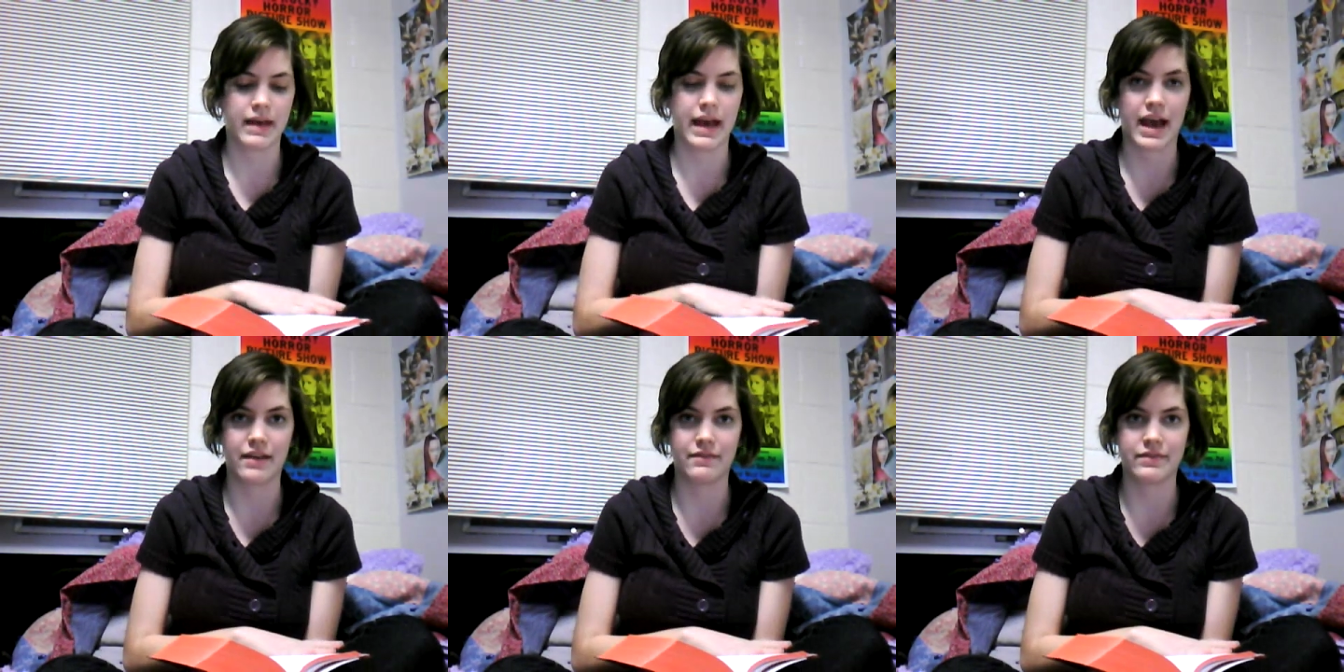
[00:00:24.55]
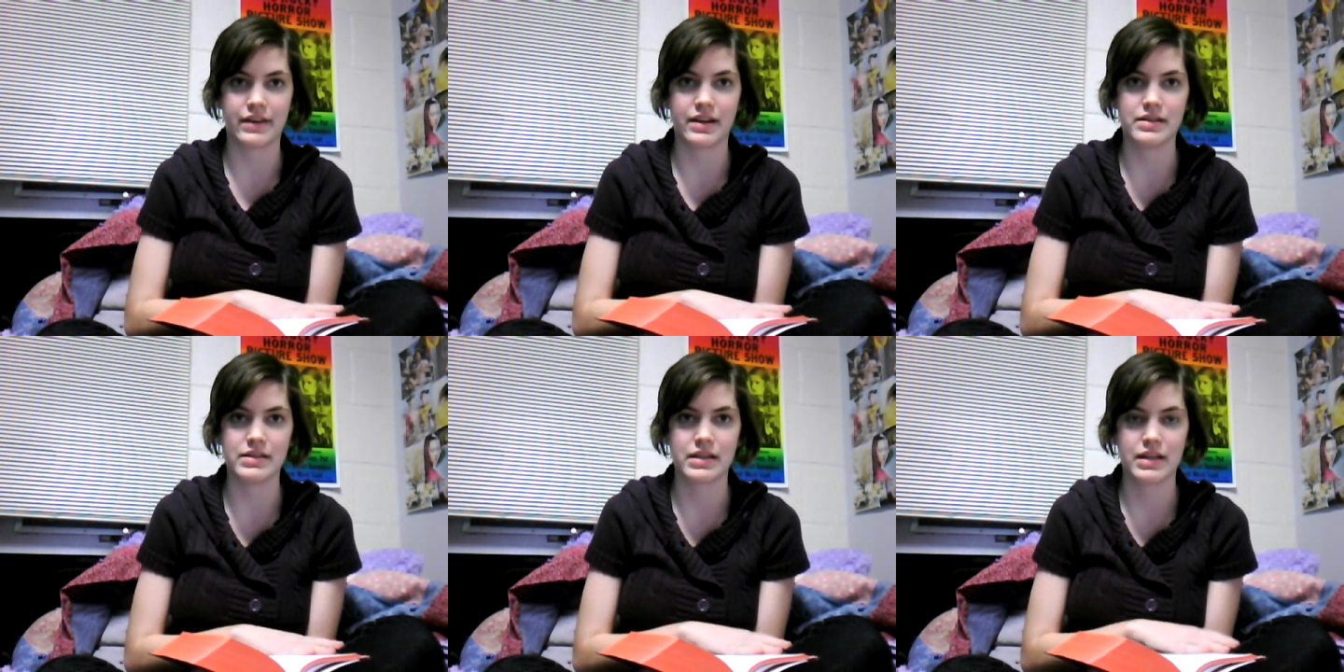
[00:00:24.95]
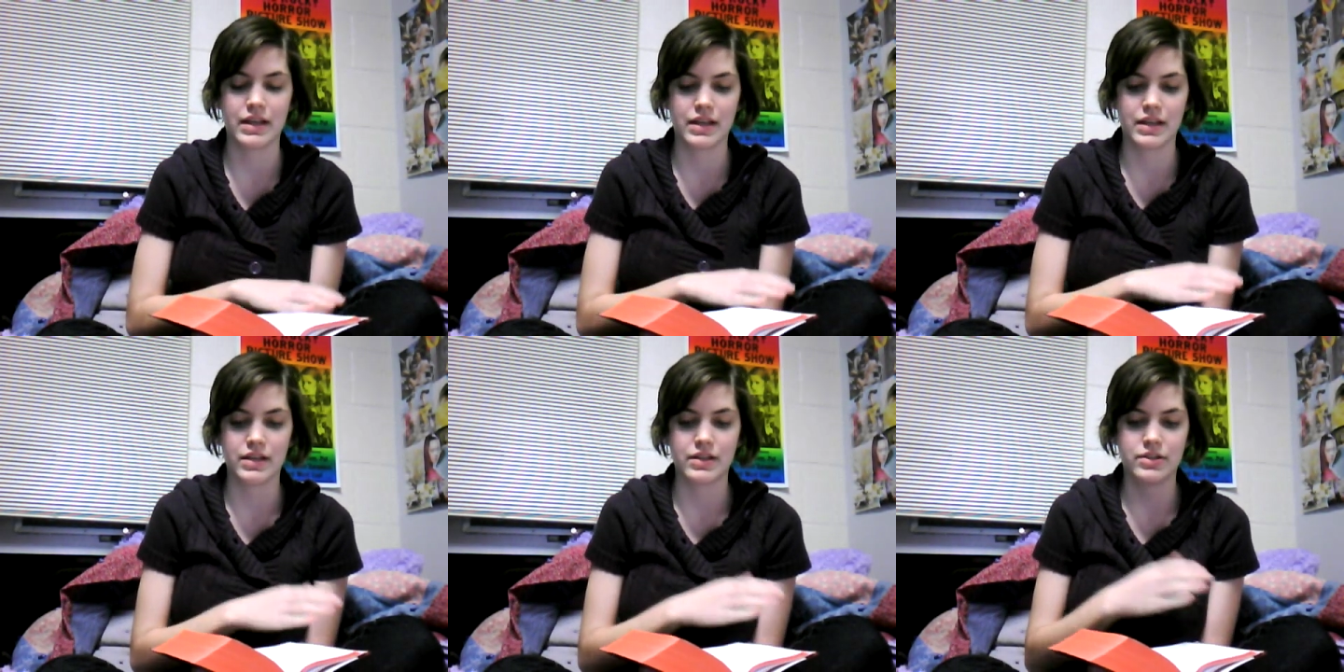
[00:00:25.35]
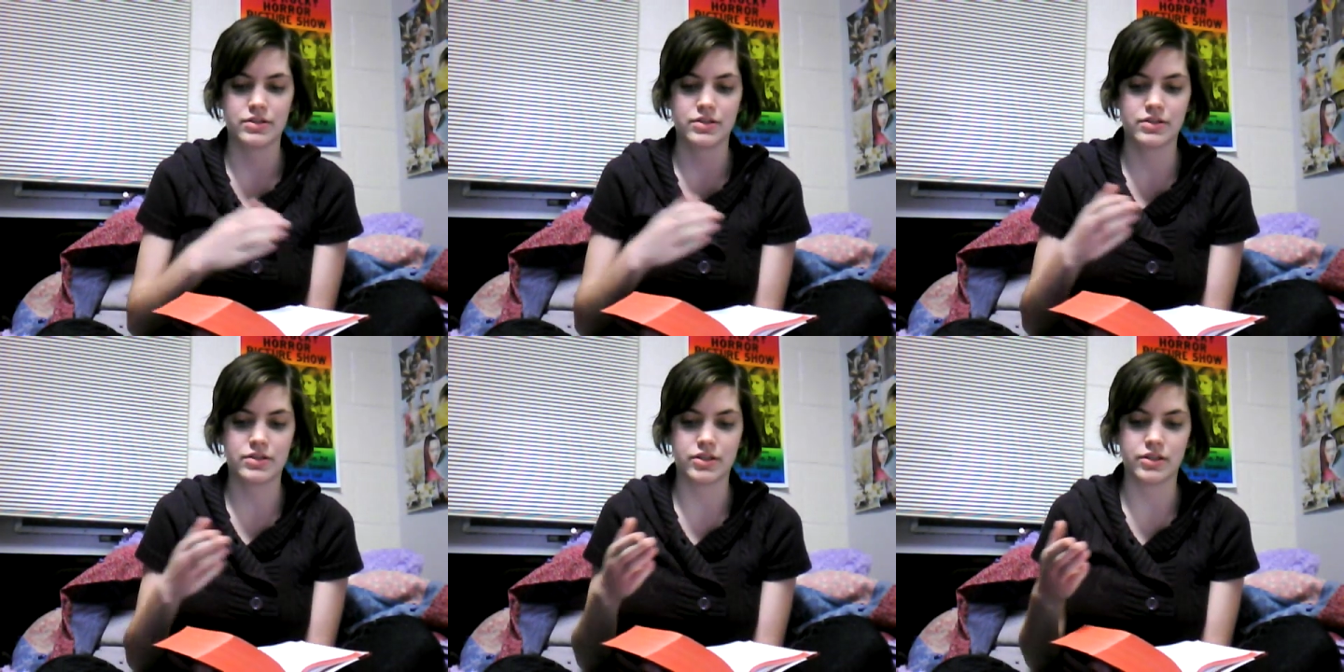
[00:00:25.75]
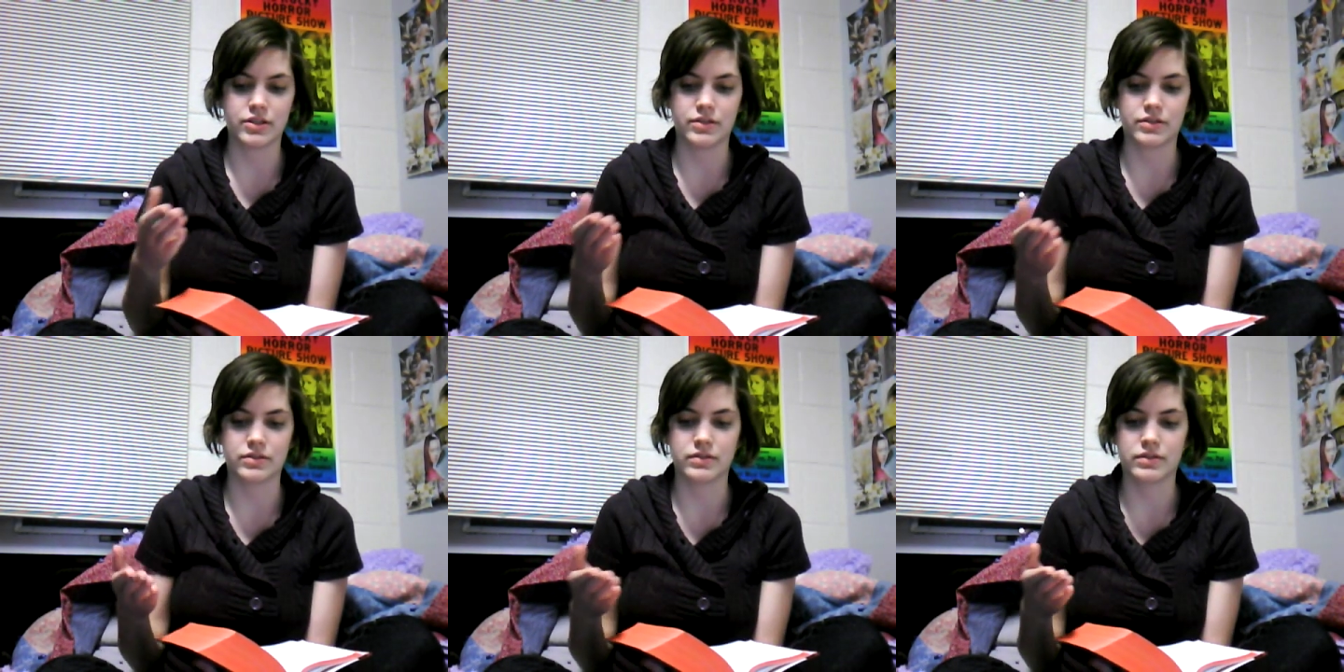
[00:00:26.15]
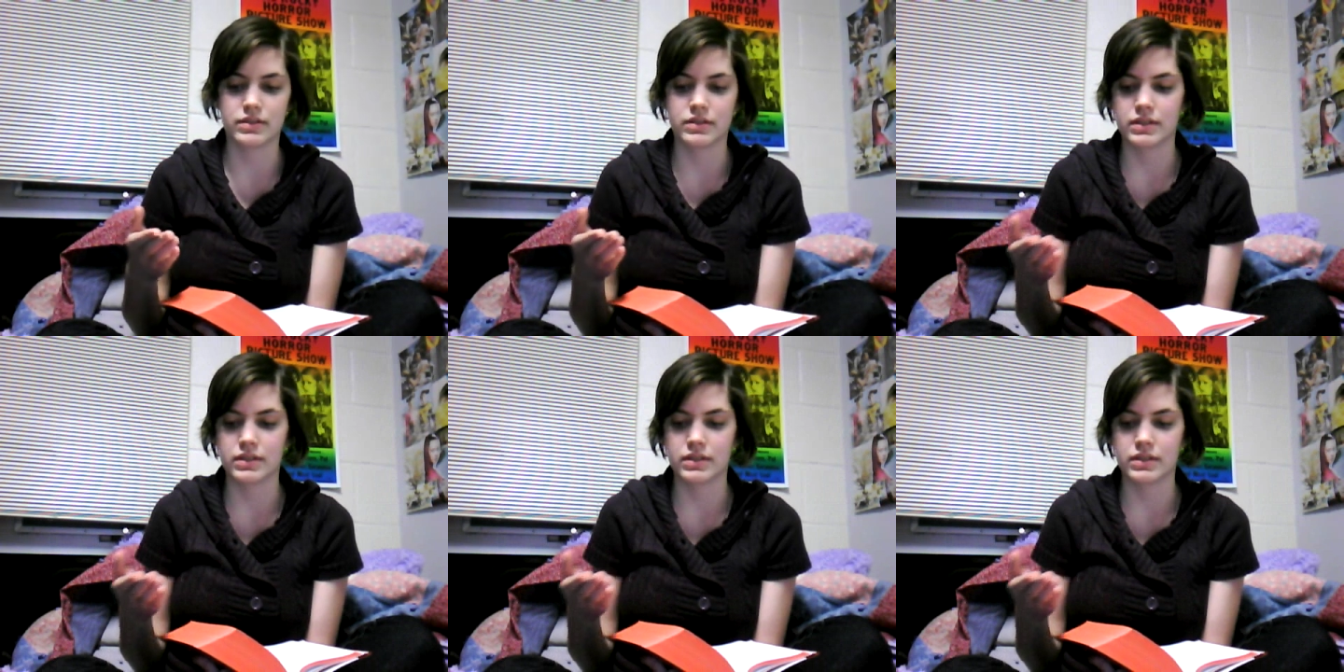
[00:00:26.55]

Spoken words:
Advent to